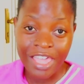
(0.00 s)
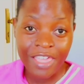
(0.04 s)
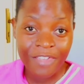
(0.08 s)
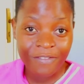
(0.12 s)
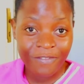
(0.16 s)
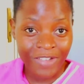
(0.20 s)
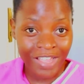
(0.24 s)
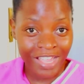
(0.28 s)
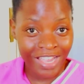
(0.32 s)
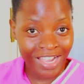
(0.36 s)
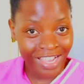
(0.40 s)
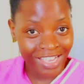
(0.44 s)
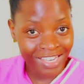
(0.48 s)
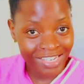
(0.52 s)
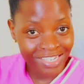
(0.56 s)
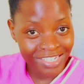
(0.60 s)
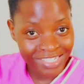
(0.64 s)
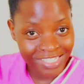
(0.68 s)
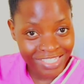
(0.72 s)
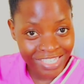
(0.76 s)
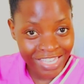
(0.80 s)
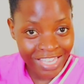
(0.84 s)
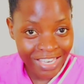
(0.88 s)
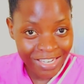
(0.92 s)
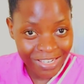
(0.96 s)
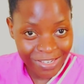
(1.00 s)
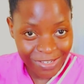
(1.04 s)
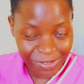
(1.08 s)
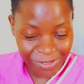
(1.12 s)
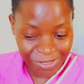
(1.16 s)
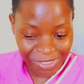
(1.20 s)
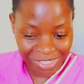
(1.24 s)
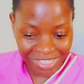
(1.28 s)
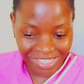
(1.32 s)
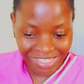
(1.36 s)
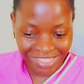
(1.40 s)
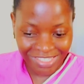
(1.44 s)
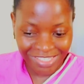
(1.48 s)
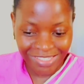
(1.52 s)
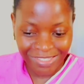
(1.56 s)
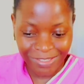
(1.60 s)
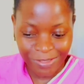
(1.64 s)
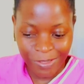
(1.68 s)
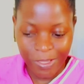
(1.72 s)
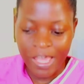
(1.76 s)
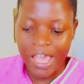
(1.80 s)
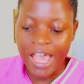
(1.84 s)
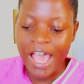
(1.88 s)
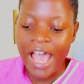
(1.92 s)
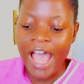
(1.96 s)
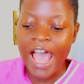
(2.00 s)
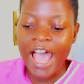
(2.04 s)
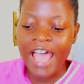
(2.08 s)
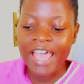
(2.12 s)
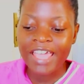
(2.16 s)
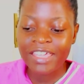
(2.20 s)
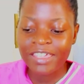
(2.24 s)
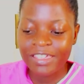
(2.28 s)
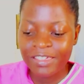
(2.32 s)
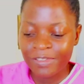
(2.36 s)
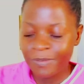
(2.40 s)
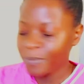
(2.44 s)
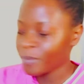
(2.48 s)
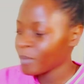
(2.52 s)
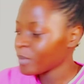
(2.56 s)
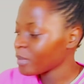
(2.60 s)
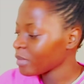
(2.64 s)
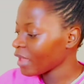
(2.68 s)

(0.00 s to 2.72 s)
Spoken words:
If I can tell you this, I